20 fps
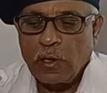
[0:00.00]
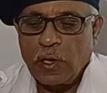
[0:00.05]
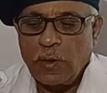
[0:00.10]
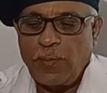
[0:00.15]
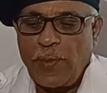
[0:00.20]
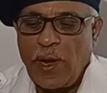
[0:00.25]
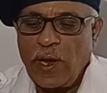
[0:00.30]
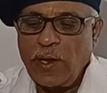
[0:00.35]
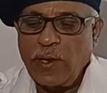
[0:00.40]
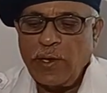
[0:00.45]

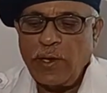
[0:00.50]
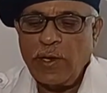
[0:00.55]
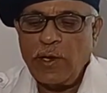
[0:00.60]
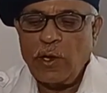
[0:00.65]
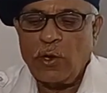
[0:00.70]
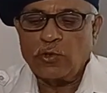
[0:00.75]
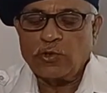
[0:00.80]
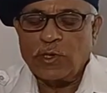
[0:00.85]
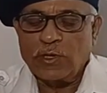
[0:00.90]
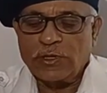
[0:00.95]

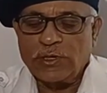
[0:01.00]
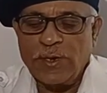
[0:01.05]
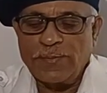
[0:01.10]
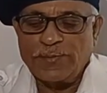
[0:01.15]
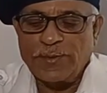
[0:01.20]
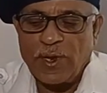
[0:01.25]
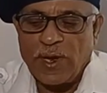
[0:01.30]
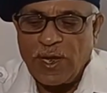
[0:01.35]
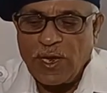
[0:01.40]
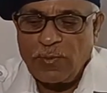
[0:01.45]
Depending on the
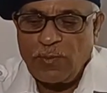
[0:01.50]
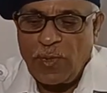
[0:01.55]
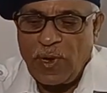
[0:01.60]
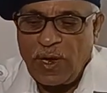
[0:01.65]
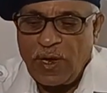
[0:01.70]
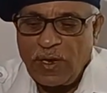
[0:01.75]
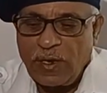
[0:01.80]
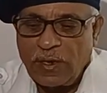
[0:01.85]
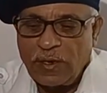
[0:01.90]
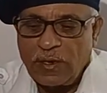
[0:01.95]
ship's
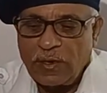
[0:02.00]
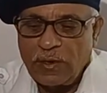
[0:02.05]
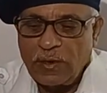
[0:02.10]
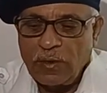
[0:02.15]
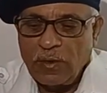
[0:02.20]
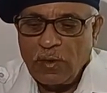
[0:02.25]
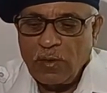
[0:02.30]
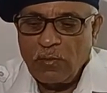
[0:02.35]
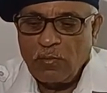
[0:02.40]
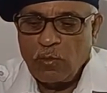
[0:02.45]
arrangement,
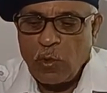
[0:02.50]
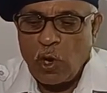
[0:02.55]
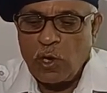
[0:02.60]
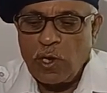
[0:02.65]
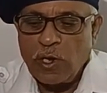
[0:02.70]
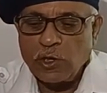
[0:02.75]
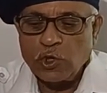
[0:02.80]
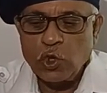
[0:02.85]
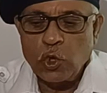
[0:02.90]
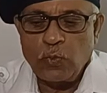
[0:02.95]

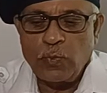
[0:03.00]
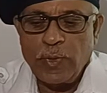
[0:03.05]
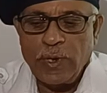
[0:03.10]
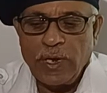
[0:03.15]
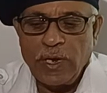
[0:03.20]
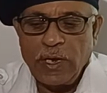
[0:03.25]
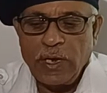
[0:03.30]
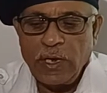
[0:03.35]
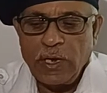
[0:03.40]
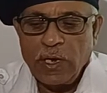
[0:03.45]
boiler should
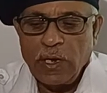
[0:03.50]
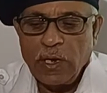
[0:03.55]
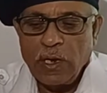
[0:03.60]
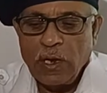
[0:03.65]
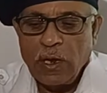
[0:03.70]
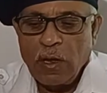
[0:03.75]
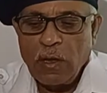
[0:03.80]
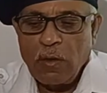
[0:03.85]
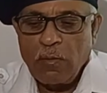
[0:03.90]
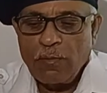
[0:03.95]

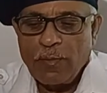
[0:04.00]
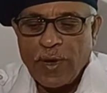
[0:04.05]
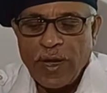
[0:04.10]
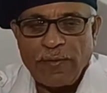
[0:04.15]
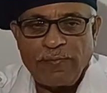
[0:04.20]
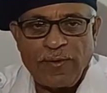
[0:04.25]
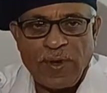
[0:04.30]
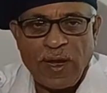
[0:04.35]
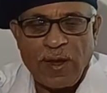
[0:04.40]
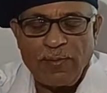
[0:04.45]
be
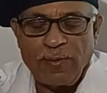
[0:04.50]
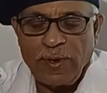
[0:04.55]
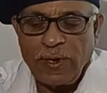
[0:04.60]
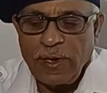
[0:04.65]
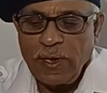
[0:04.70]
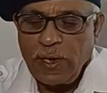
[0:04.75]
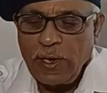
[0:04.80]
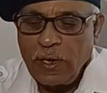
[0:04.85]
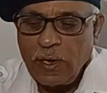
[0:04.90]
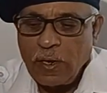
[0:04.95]

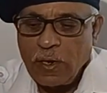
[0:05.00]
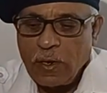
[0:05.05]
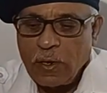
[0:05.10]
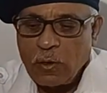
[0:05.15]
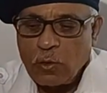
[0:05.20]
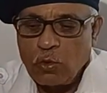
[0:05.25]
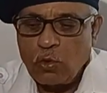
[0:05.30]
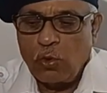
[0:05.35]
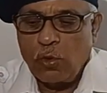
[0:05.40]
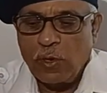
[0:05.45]
preferably
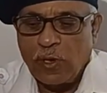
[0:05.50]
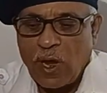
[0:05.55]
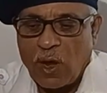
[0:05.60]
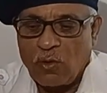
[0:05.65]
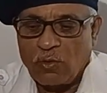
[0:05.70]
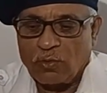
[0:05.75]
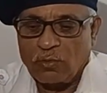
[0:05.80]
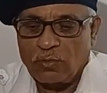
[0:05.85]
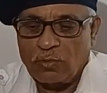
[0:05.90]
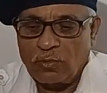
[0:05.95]
cooled
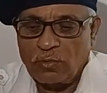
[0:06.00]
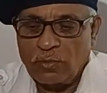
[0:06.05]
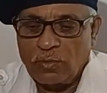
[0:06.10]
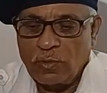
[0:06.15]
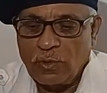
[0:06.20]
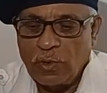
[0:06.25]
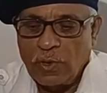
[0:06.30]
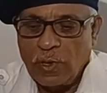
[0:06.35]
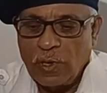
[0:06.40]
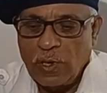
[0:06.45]
down.
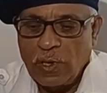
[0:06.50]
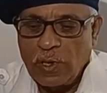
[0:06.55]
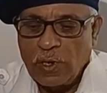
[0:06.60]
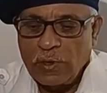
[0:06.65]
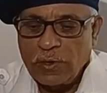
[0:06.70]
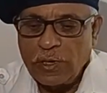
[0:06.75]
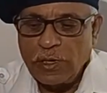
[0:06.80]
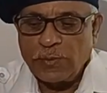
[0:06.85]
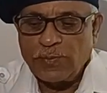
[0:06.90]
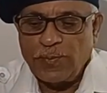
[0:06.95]

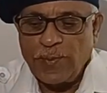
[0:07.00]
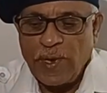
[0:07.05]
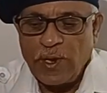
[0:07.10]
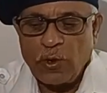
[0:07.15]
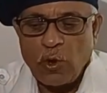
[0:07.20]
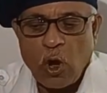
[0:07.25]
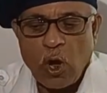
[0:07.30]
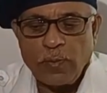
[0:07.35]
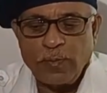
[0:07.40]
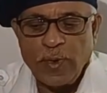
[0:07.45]
This may
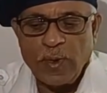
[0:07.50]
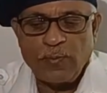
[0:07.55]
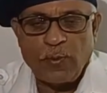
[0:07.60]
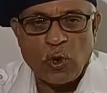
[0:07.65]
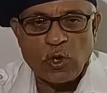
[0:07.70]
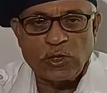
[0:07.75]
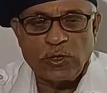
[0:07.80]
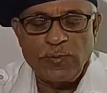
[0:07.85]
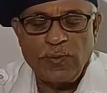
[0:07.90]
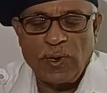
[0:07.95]
not be
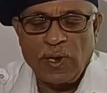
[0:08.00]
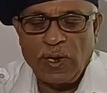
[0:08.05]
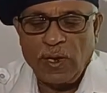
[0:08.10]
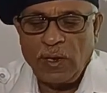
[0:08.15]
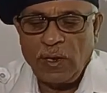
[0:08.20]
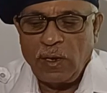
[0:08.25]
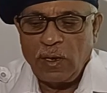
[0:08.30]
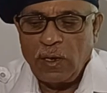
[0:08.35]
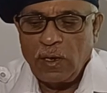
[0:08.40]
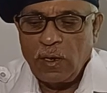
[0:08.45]

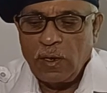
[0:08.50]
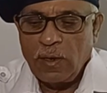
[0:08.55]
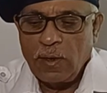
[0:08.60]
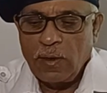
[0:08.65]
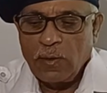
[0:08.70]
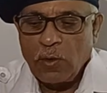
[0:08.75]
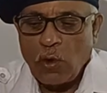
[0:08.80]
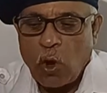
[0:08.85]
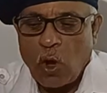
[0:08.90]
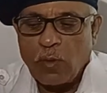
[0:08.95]
possible
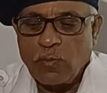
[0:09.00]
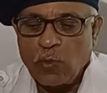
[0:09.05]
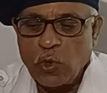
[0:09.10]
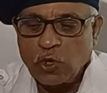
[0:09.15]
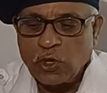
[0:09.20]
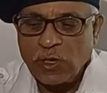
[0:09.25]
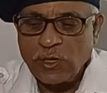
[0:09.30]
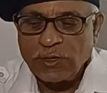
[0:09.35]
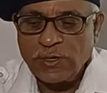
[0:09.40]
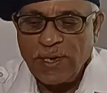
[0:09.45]
on
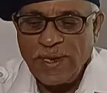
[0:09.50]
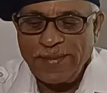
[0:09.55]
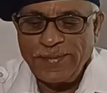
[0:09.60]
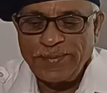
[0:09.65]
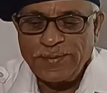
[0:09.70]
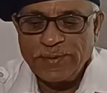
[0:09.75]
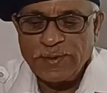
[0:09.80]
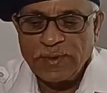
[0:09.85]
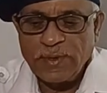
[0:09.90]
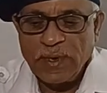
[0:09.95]
motor
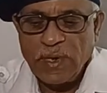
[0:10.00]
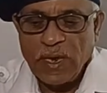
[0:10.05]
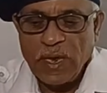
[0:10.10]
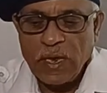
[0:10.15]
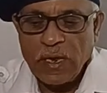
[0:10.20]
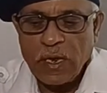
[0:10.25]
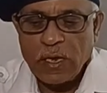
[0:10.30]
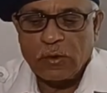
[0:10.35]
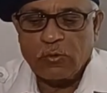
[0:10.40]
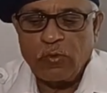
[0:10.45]
ships
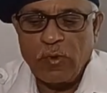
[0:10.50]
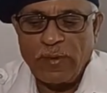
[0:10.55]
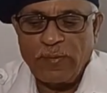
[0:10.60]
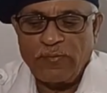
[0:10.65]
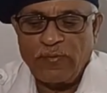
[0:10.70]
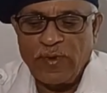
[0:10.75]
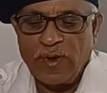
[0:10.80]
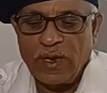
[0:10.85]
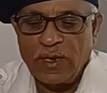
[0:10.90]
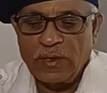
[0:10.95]

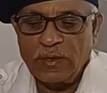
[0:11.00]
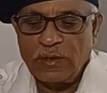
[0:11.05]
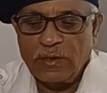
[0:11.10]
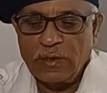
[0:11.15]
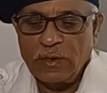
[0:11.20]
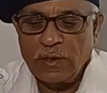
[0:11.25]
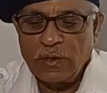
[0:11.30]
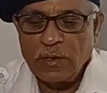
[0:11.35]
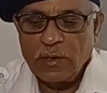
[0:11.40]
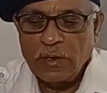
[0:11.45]
equipped
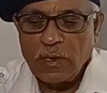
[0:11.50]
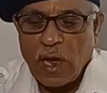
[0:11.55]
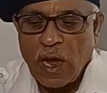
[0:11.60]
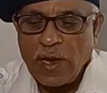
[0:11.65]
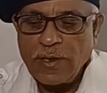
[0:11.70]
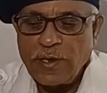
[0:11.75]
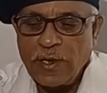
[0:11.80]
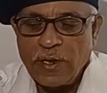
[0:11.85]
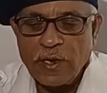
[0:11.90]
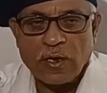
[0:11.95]
with
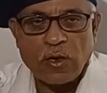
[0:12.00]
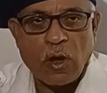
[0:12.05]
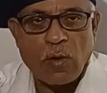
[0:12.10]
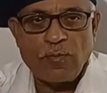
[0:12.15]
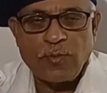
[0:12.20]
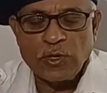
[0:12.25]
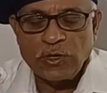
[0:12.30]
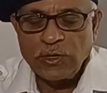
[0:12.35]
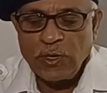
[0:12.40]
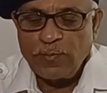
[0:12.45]
either a
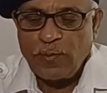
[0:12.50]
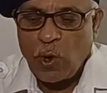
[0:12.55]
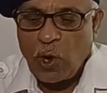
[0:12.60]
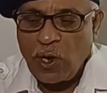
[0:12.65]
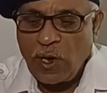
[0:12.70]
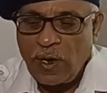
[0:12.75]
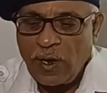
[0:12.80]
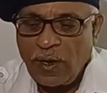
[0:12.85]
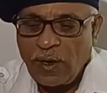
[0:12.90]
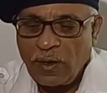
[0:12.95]
composite
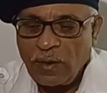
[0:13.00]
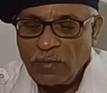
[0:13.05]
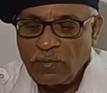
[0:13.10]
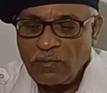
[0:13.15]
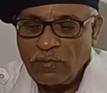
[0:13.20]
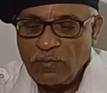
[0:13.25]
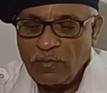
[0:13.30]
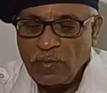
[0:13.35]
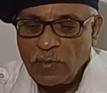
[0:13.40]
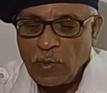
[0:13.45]
boiler
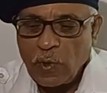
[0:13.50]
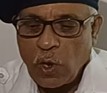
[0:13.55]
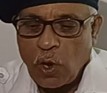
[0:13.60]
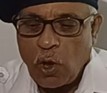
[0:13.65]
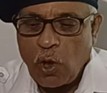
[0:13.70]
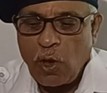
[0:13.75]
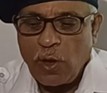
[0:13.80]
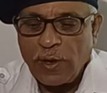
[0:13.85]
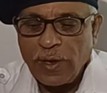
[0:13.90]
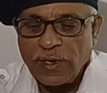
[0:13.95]

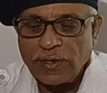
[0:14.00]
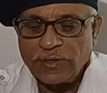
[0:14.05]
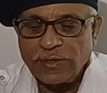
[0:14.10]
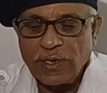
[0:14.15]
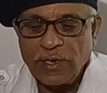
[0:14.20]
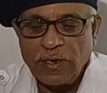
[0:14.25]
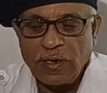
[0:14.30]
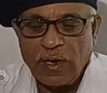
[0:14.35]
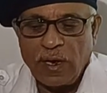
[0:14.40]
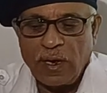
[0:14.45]
or a
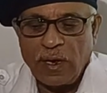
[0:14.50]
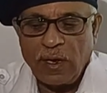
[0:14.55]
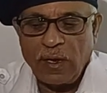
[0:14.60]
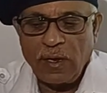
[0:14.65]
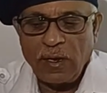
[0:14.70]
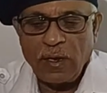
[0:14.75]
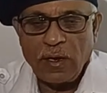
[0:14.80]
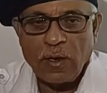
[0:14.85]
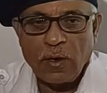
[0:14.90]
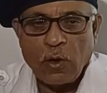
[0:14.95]

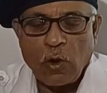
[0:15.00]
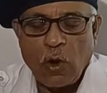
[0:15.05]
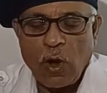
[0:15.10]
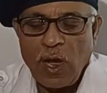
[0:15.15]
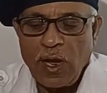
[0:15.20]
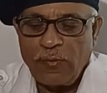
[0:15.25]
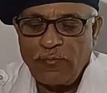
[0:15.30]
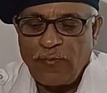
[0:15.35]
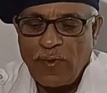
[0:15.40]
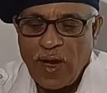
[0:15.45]
single
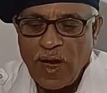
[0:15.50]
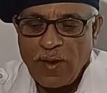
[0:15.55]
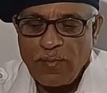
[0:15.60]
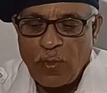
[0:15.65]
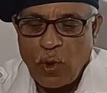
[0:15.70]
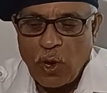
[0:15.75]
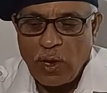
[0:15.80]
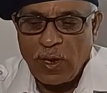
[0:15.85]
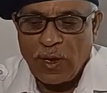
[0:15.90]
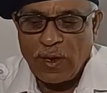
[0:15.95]

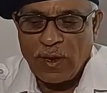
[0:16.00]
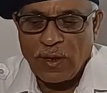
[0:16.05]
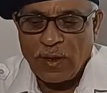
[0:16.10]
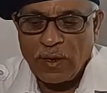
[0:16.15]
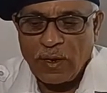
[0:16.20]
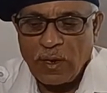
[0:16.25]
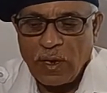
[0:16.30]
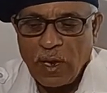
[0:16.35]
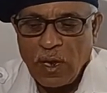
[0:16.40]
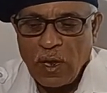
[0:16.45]
oil-fired
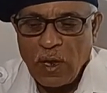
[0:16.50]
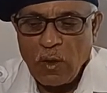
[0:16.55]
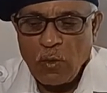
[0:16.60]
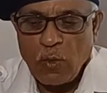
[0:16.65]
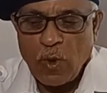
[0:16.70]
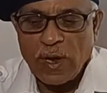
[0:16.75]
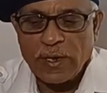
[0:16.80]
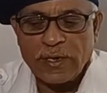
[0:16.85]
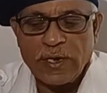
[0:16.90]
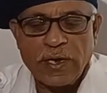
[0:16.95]
boiler
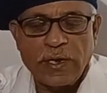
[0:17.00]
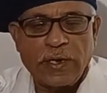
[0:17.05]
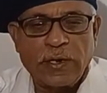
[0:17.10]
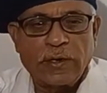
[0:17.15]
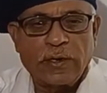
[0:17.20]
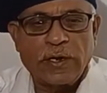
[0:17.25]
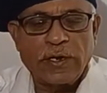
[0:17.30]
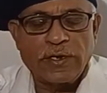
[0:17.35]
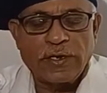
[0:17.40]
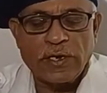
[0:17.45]
working
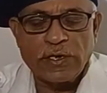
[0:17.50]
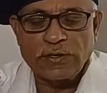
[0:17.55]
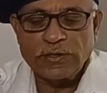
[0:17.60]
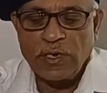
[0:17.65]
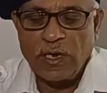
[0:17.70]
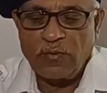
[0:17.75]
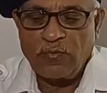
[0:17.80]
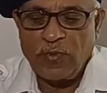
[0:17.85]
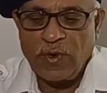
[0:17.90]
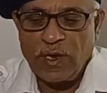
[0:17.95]
in
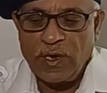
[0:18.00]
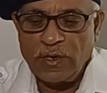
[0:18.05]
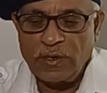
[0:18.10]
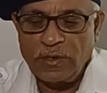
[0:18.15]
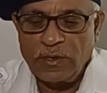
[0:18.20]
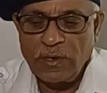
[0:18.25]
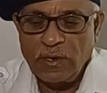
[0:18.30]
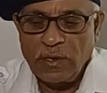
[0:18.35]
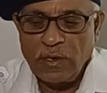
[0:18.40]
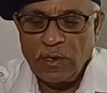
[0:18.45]
conjunction
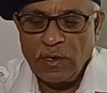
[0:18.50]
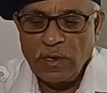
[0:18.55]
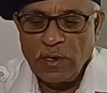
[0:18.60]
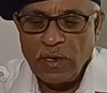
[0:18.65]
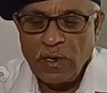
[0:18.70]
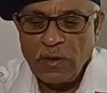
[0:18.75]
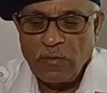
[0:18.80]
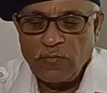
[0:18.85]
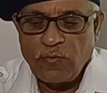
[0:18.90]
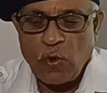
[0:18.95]
with
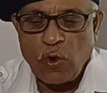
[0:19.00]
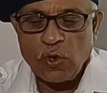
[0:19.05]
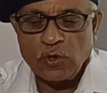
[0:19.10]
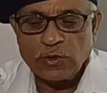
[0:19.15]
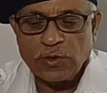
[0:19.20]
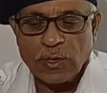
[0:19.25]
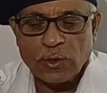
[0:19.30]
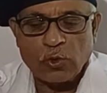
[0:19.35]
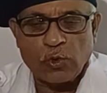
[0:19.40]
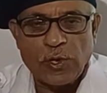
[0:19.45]

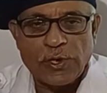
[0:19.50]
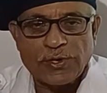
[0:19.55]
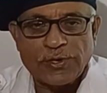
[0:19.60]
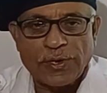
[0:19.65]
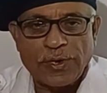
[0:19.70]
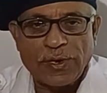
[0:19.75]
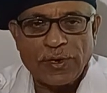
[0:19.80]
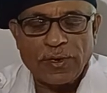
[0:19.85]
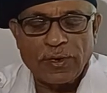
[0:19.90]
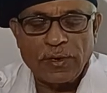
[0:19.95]
four
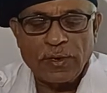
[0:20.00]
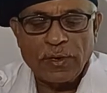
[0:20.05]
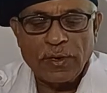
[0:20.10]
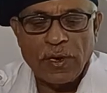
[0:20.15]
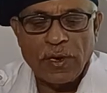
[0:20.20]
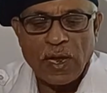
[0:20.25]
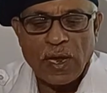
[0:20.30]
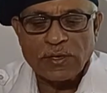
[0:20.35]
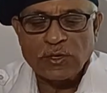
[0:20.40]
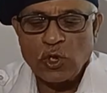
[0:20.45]
circulation
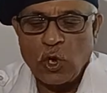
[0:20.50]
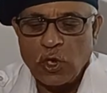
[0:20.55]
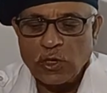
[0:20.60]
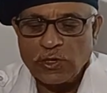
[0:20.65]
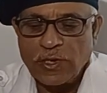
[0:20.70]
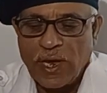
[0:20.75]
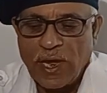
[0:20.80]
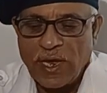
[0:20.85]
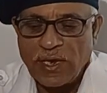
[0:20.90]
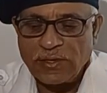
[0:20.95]

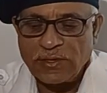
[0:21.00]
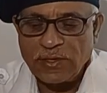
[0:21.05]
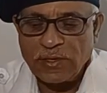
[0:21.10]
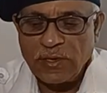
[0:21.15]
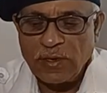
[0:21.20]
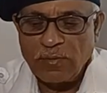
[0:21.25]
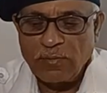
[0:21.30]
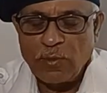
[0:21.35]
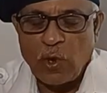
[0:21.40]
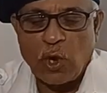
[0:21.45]
exhaust gas
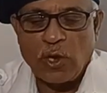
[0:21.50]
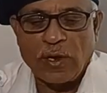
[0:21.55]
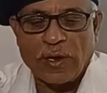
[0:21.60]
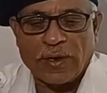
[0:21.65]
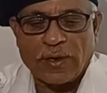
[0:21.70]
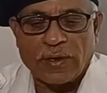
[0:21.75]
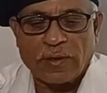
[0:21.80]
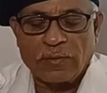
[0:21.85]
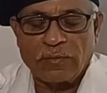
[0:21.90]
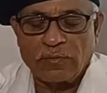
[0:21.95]

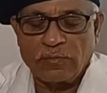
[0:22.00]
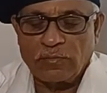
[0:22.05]
boiler.